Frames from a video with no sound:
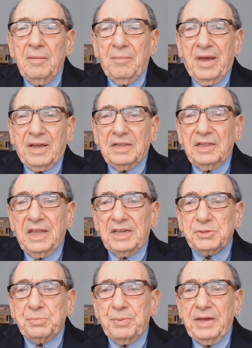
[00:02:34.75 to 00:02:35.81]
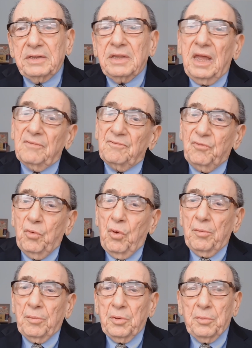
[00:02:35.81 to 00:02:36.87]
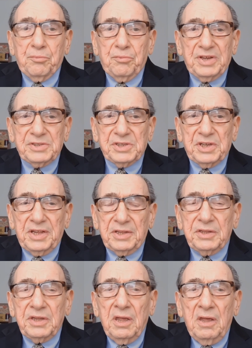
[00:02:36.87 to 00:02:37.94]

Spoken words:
my classmate and former president